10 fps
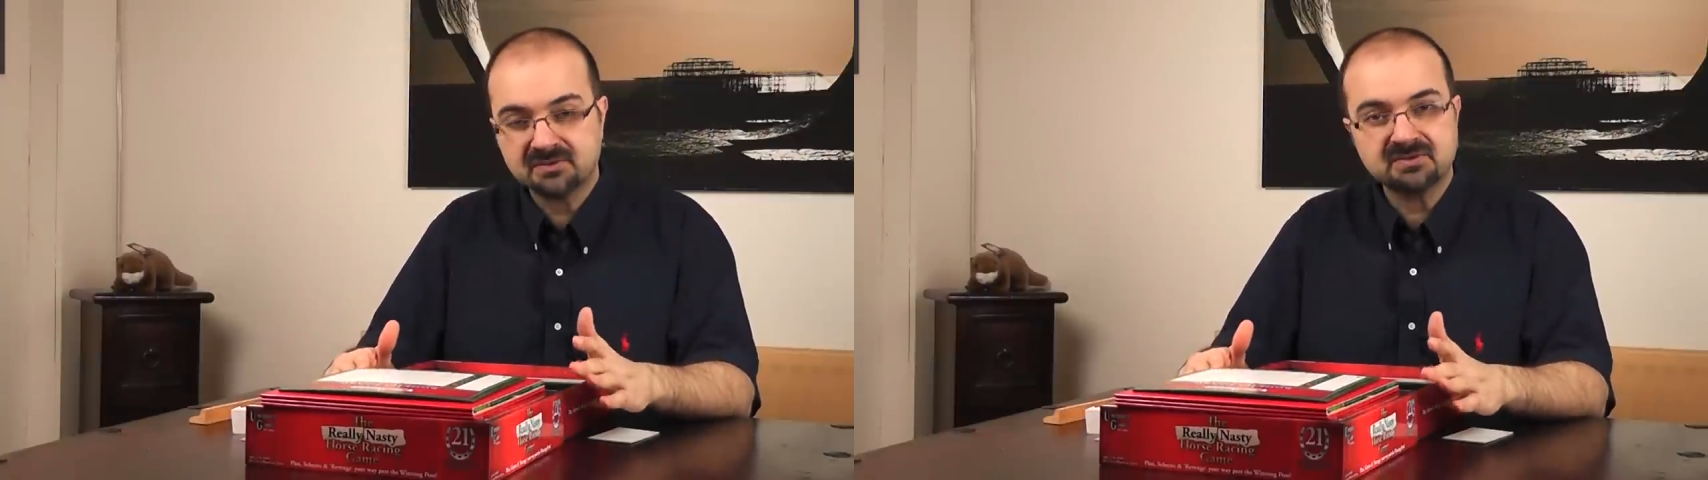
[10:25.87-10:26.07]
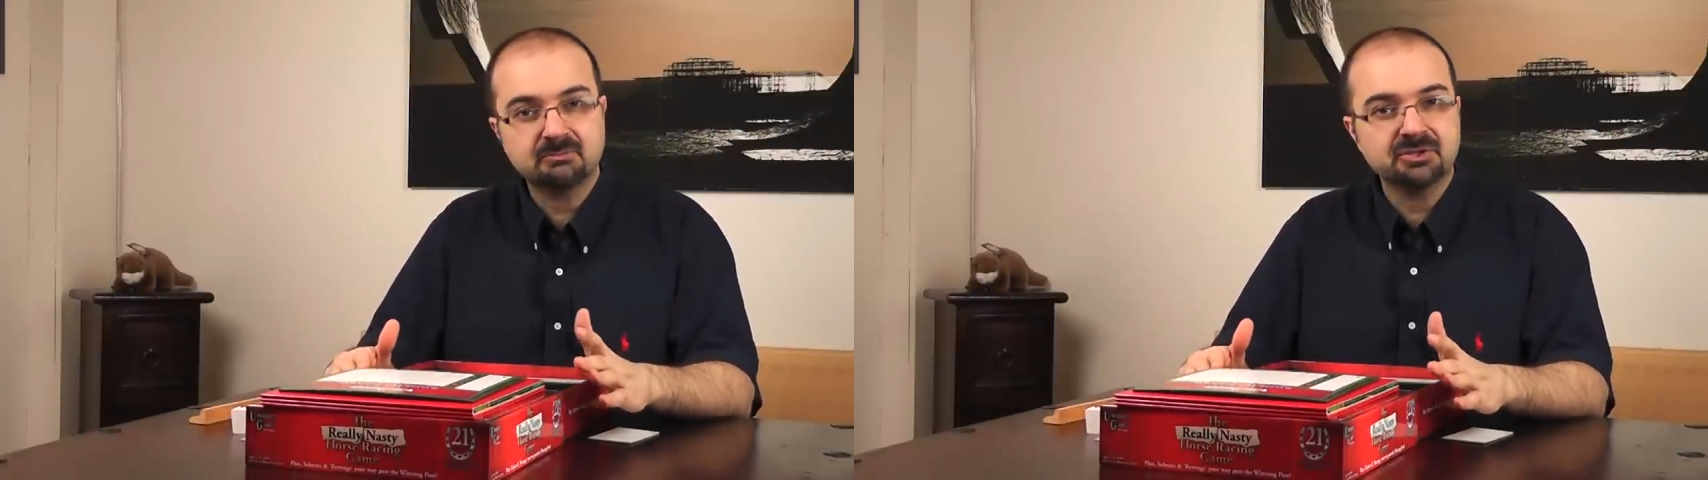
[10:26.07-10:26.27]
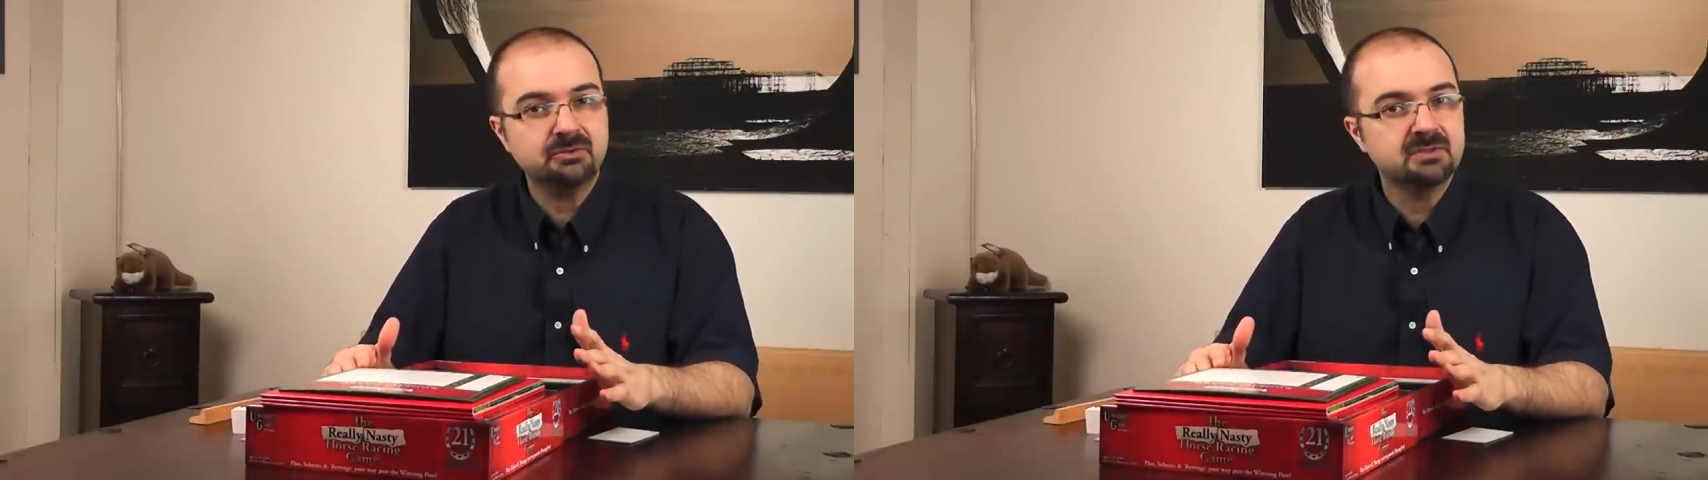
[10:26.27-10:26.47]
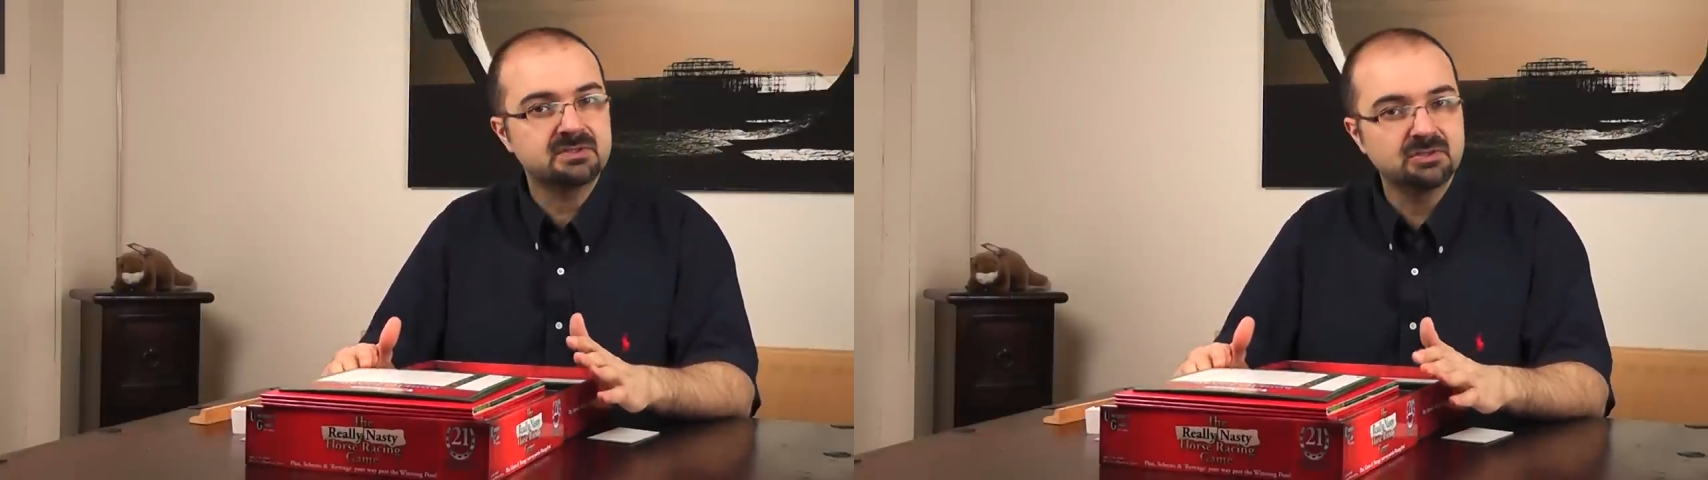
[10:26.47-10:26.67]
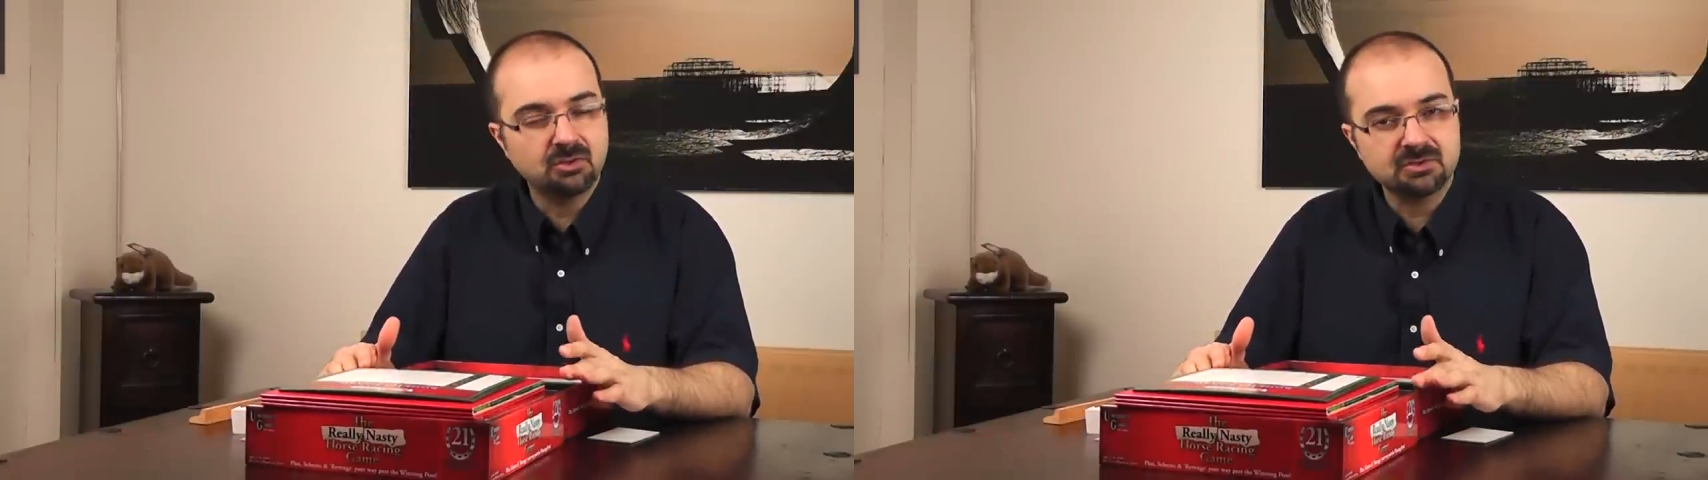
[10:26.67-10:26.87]
somebody who is
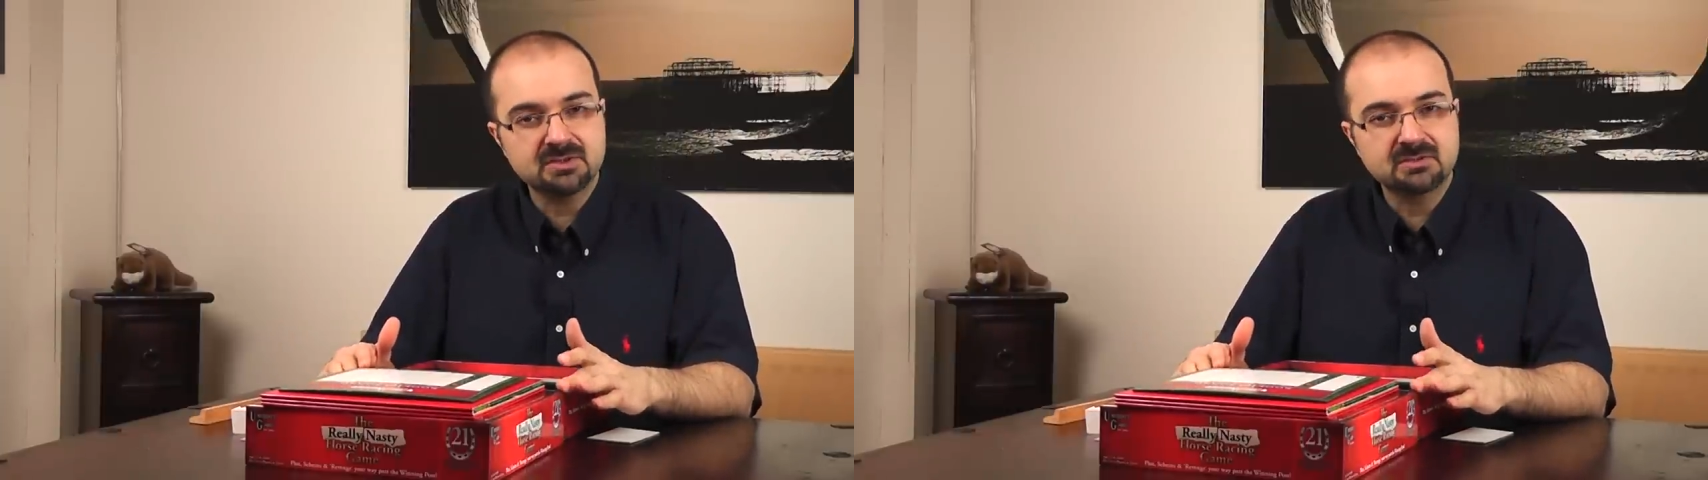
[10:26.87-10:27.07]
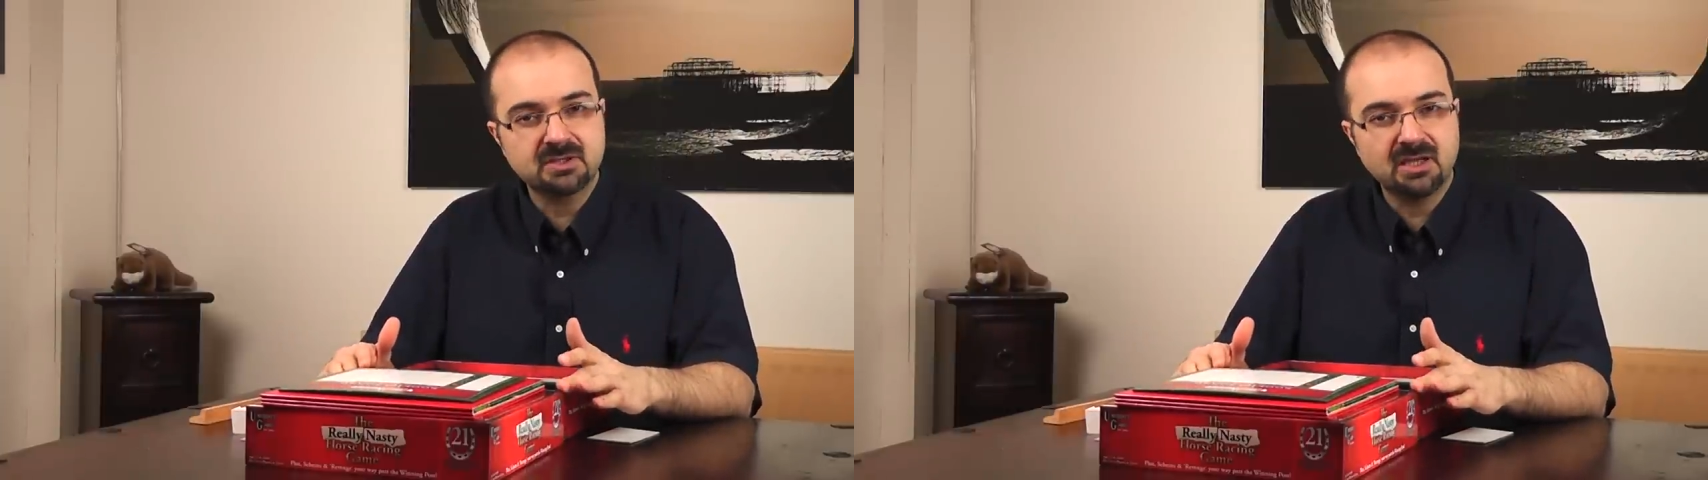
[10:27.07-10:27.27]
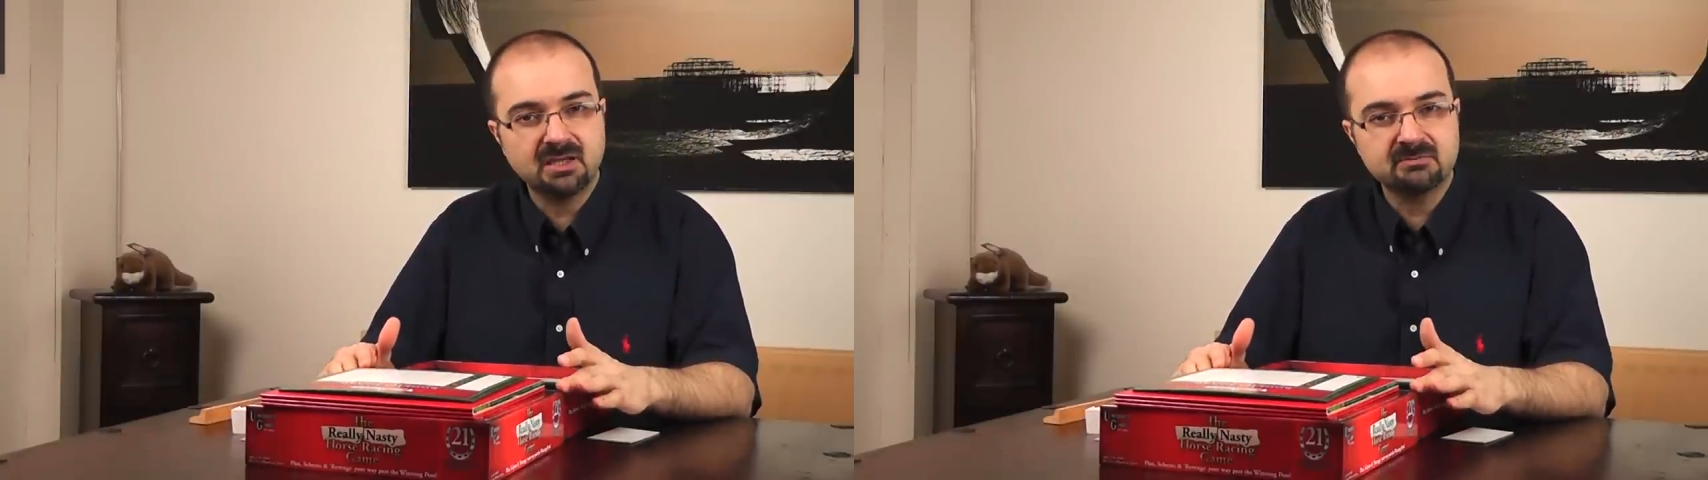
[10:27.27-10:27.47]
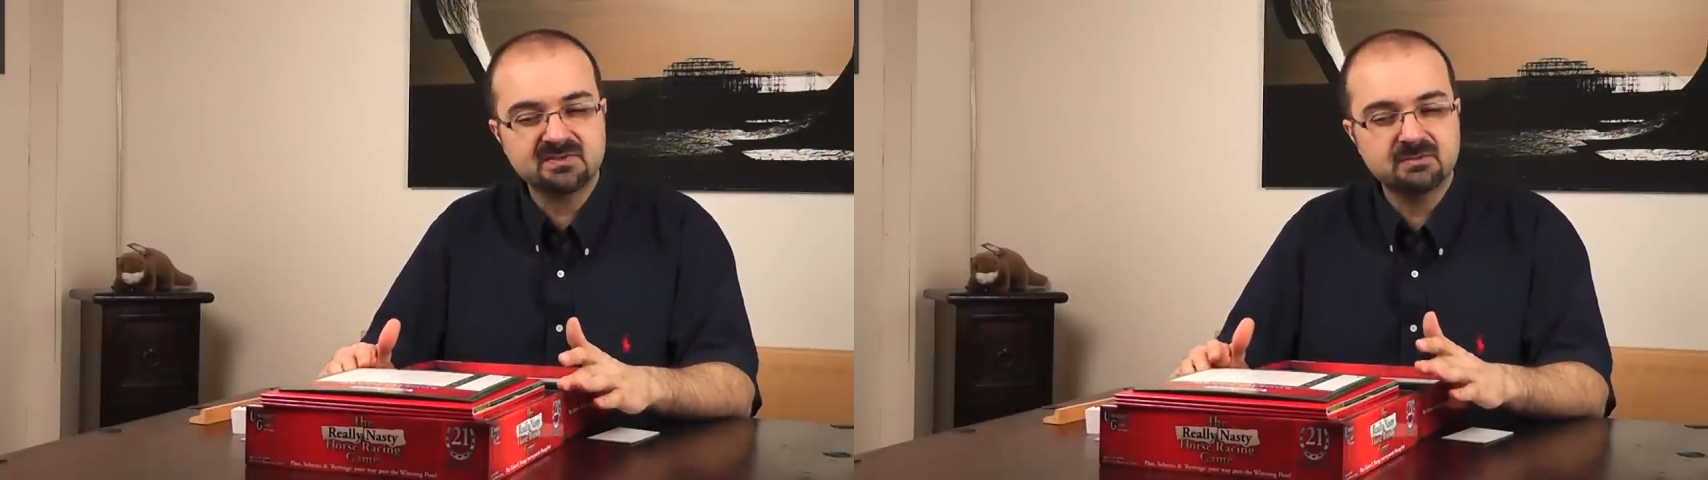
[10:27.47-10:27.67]
not into games,